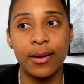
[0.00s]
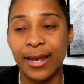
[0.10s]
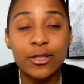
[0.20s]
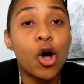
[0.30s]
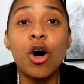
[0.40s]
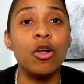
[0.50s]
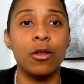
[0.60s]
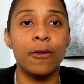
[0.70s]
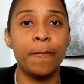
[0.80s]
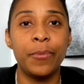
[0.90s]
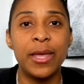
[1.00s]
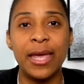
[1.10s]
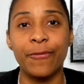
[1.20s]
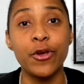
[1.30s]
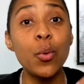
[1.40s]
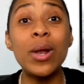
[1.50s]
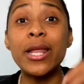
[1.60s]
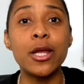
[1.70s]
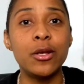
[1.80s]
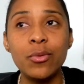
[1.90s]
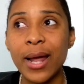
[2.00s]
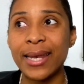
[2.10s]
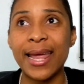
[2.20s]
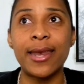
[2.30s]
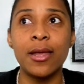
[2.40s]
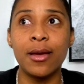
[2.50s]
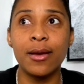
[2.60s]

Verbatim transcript: That's all. If you're willing to do that, then